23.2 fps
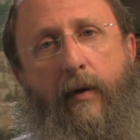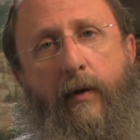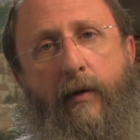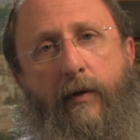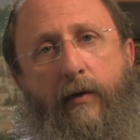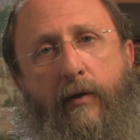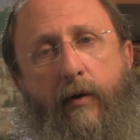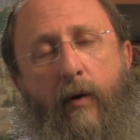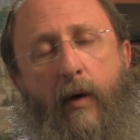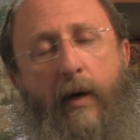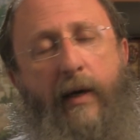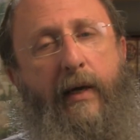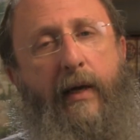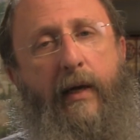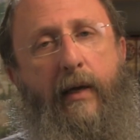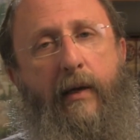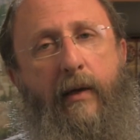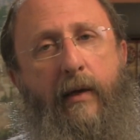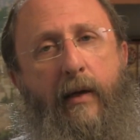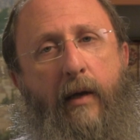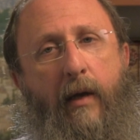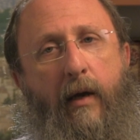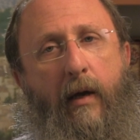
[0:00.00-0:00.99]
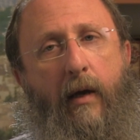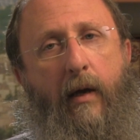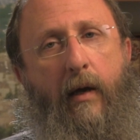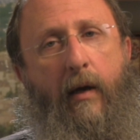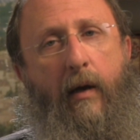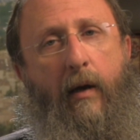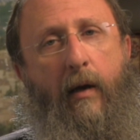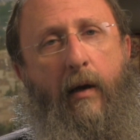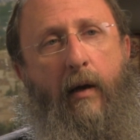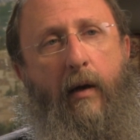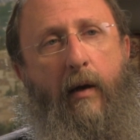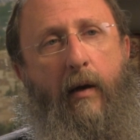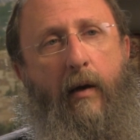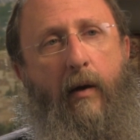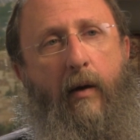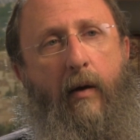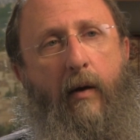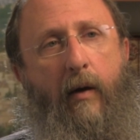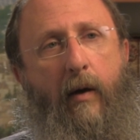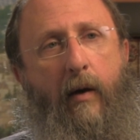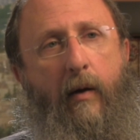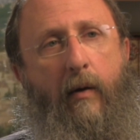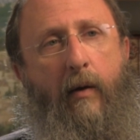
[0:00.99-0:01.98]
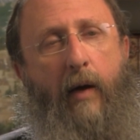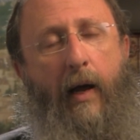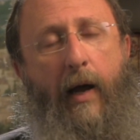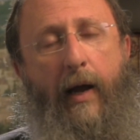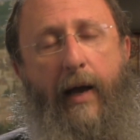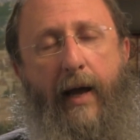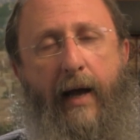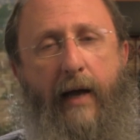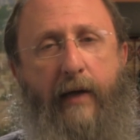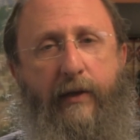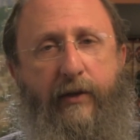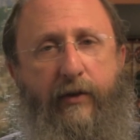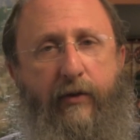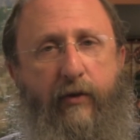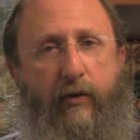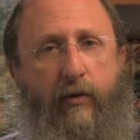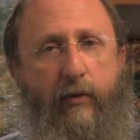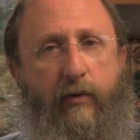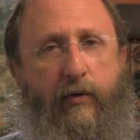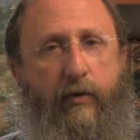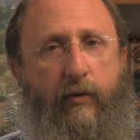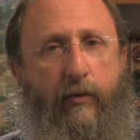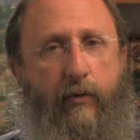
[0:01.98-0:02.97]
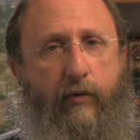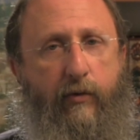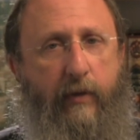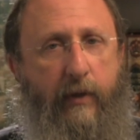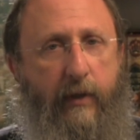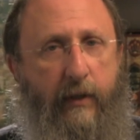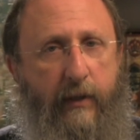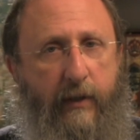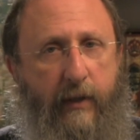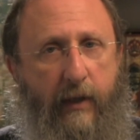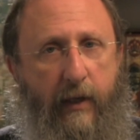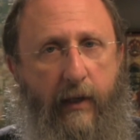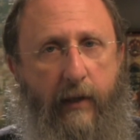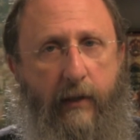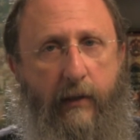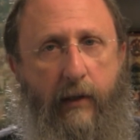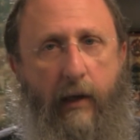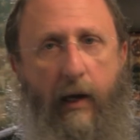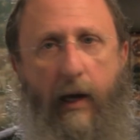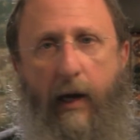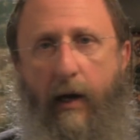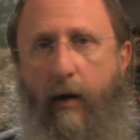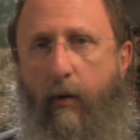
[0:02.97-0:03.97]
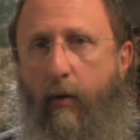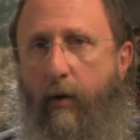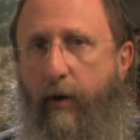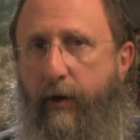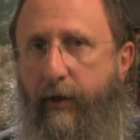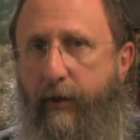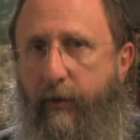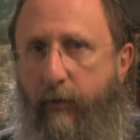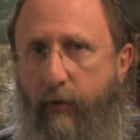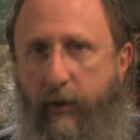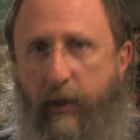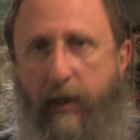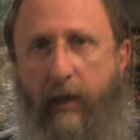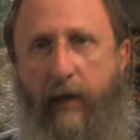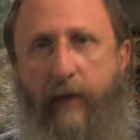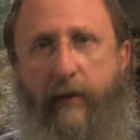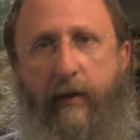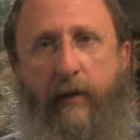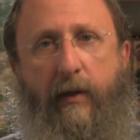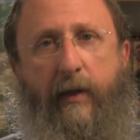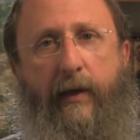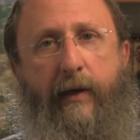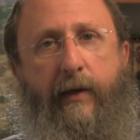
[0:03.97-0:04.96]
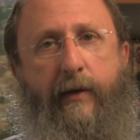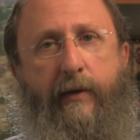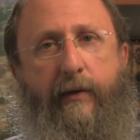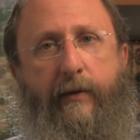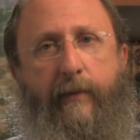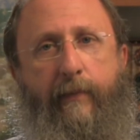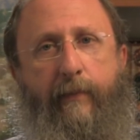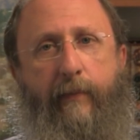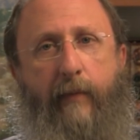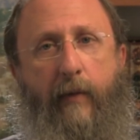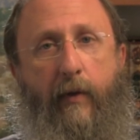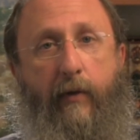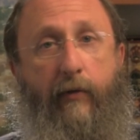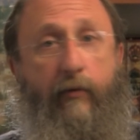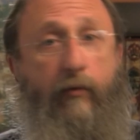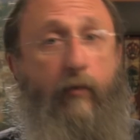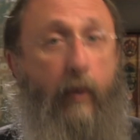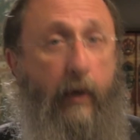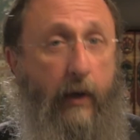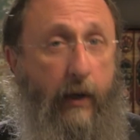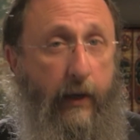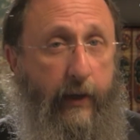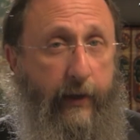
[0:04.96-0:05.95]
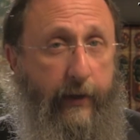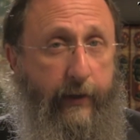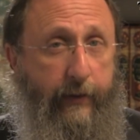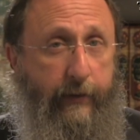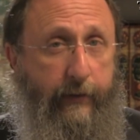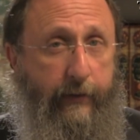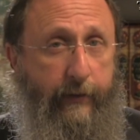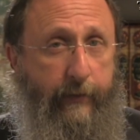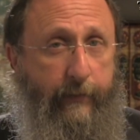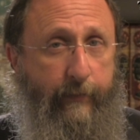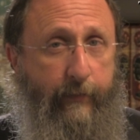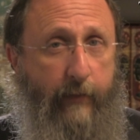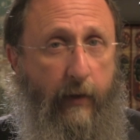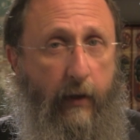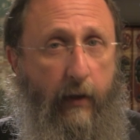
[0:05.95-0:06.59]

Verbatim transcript: So again, I ask those who criticize, how are you looking at the land? Through what eyes?